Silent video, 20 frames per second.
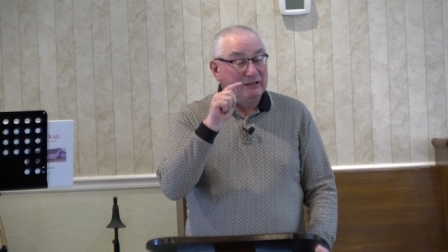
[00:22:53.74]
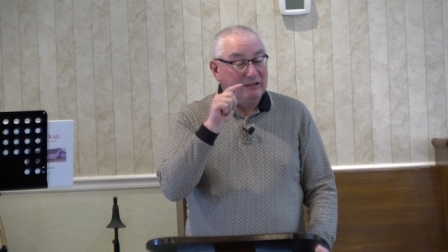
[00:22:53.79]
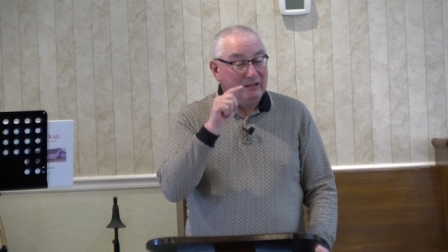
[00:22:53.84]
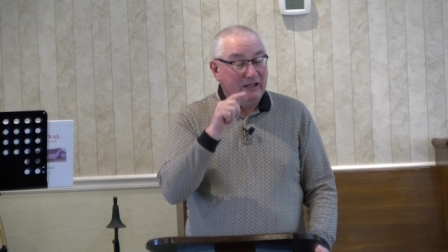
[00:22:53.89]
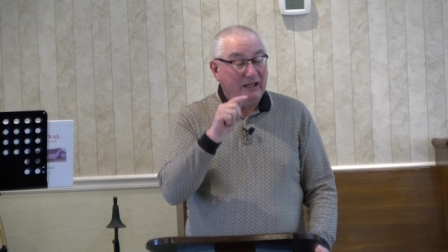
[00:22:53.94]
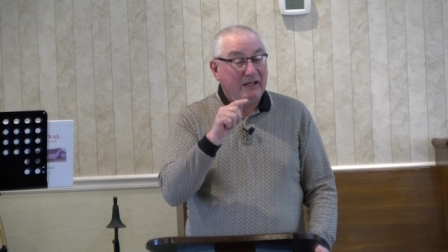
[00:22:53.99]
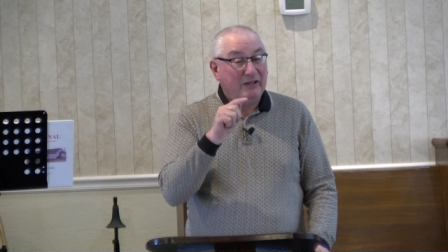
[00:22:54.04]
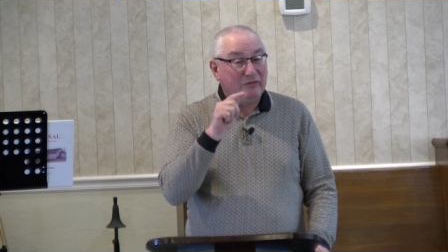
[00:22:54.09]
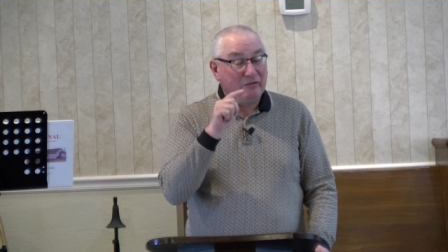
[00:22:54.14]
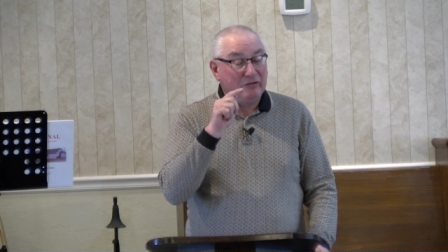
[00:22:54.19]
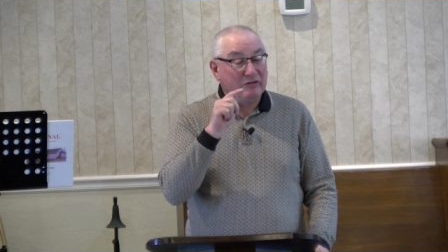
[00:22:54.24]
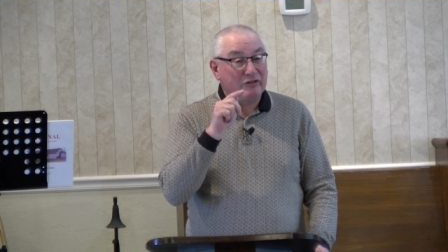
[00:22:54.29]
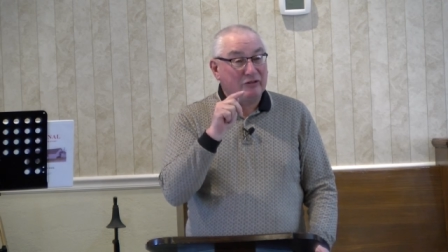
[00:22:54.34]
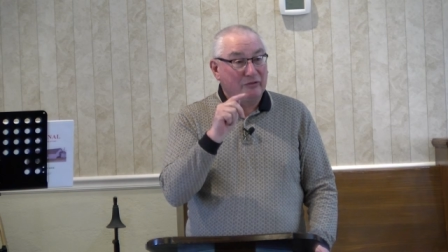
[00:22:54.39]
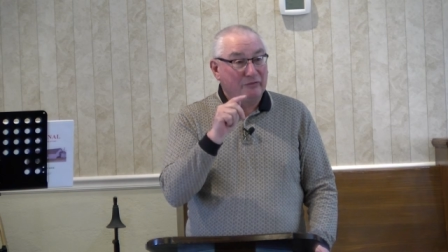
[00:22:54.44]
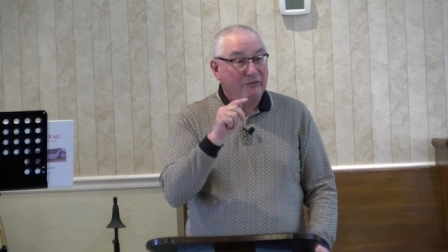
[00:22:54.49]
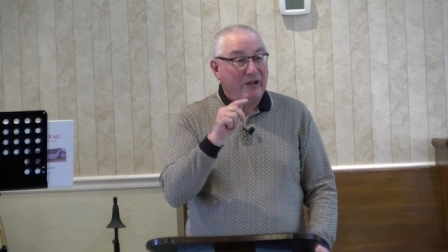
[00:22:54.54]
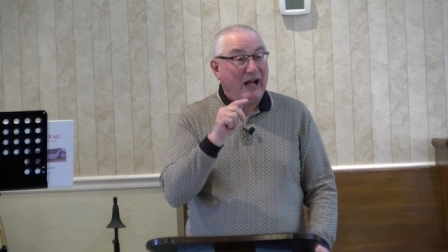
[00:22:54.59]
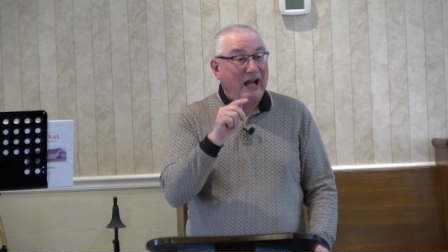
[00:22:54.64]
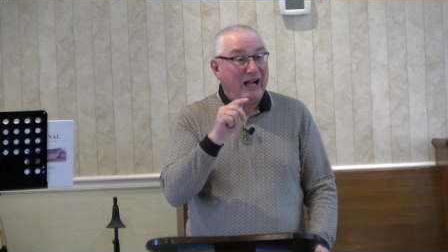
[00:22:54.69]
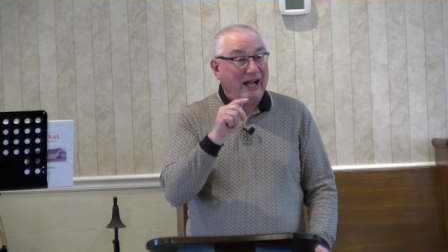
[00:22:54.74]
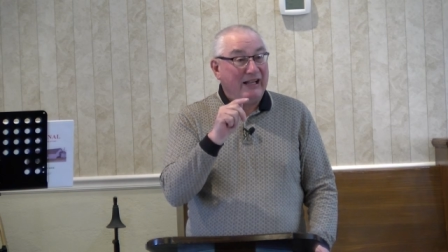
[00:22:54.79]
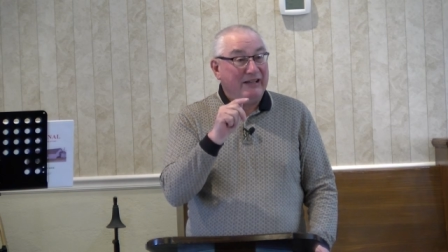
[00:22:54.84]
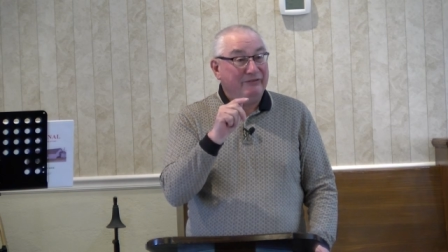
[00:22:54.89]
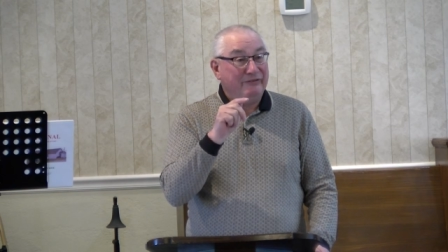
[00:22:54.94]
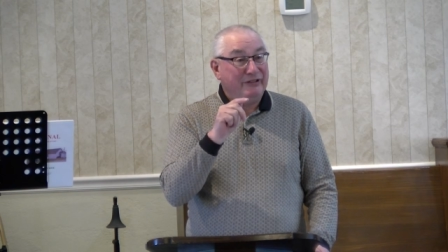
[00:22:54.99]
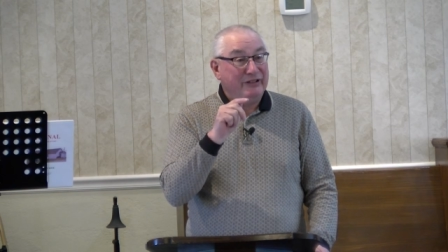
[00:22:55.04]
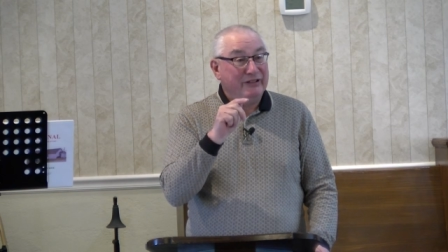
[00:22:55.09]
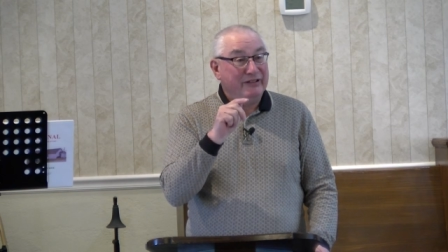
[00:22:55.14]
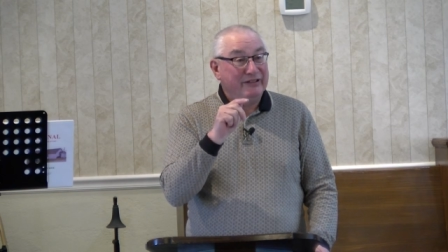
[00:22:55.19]
they
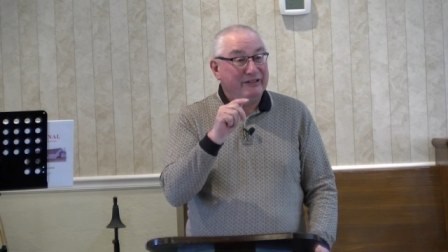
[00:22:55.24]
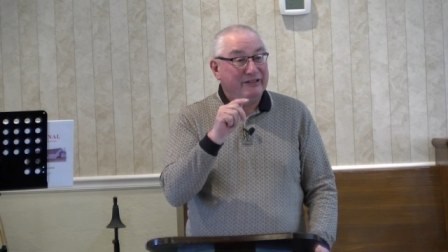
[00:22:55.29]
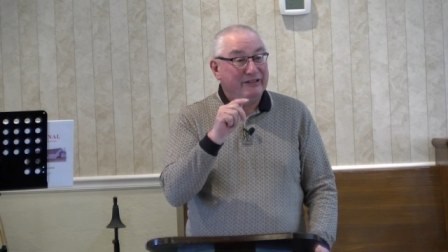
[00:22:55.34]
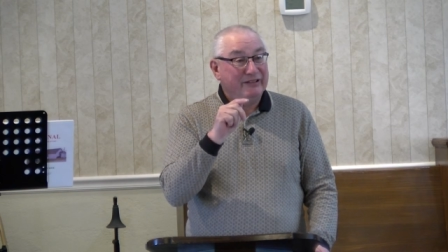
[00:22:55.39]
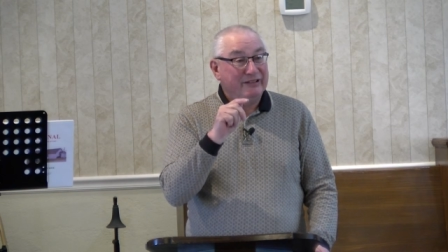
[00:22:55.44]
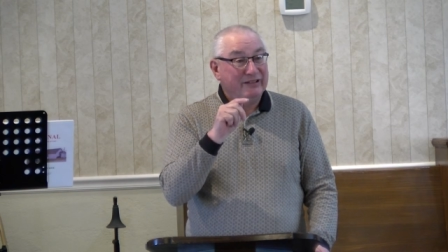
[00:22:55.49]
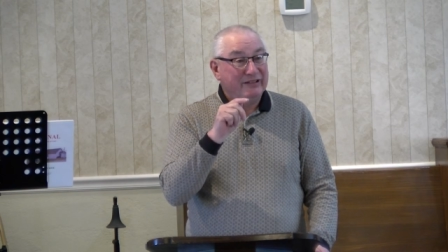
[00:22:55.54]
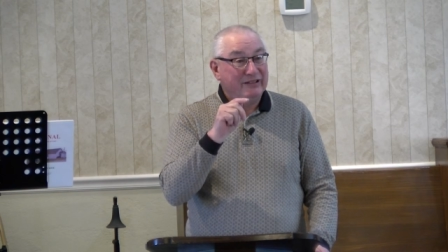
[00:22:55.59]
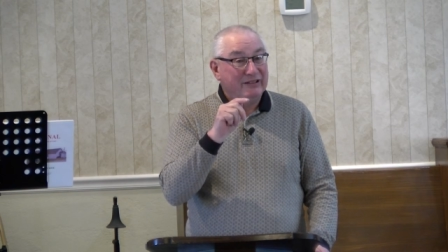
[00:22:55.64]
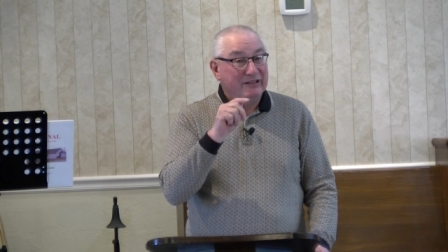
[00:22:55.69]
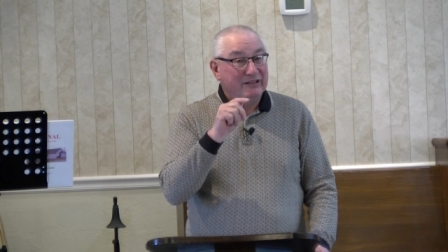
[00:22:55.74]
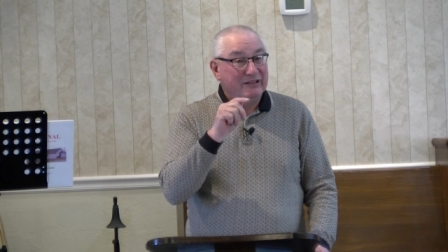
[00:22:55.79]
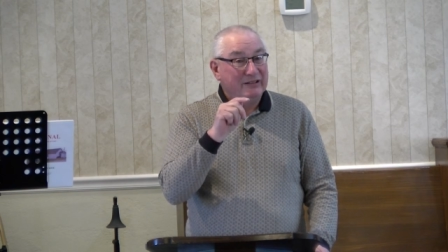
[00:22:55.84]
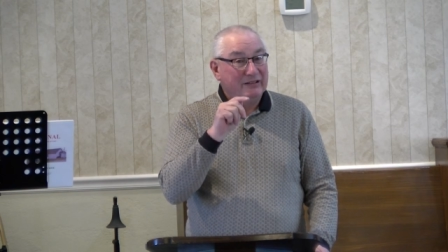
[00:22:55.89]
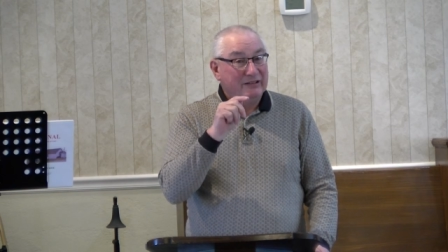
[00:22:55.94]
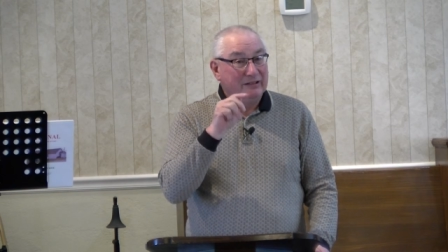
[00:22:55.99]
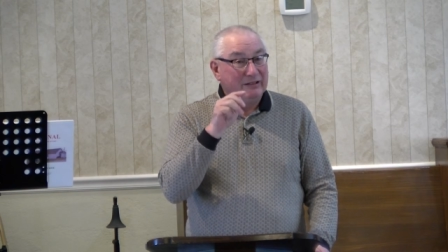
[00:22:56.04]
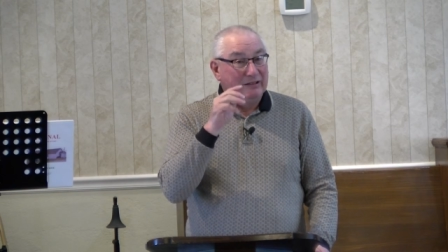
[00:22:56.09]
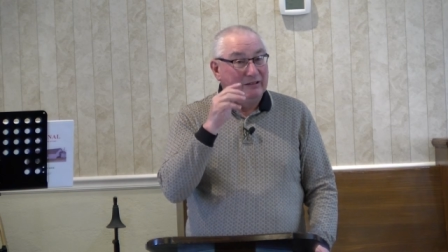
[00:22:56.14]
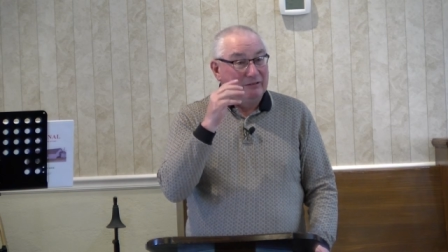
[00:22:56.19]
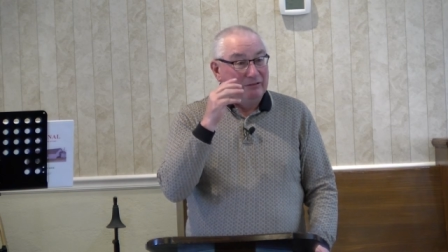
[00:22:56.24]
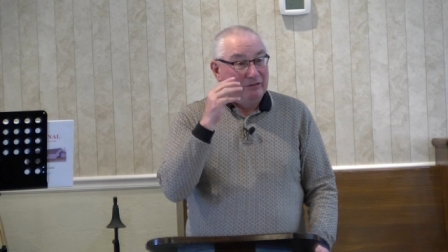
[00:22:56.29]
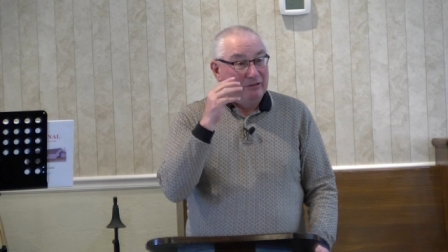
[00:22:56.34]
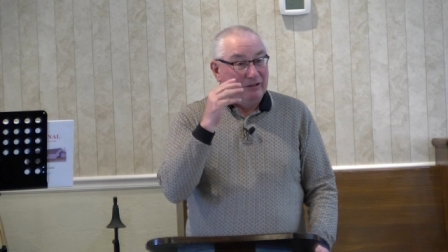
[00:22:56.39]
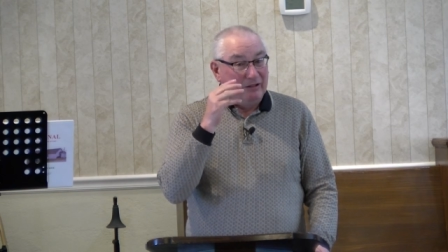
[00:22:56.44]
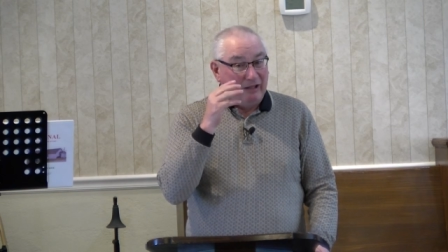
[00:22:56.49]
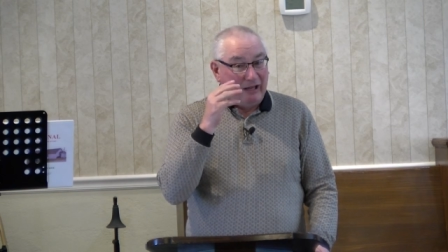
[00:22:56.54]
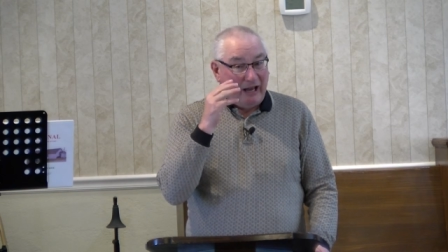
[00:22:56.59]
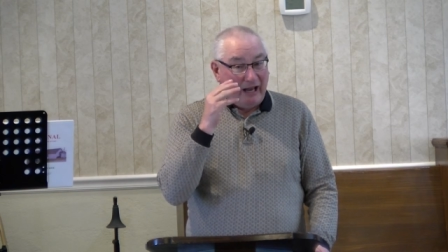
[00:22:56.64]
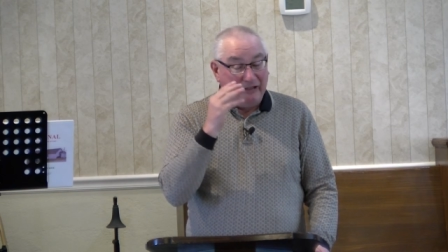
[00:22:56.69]
survived.
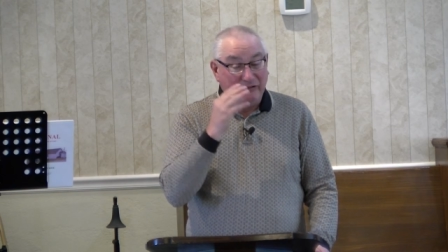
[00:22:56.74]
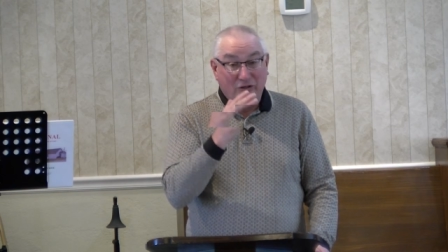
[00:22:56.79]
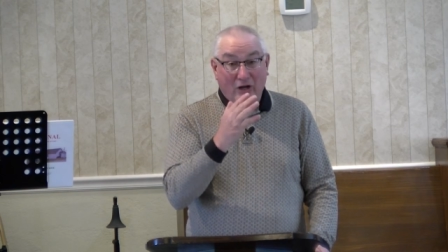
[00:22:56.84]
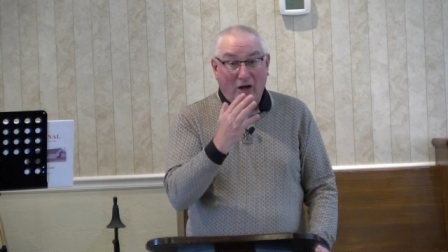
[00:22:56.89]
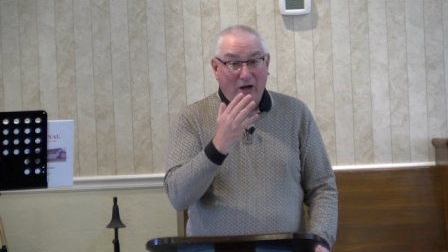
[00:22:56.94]
And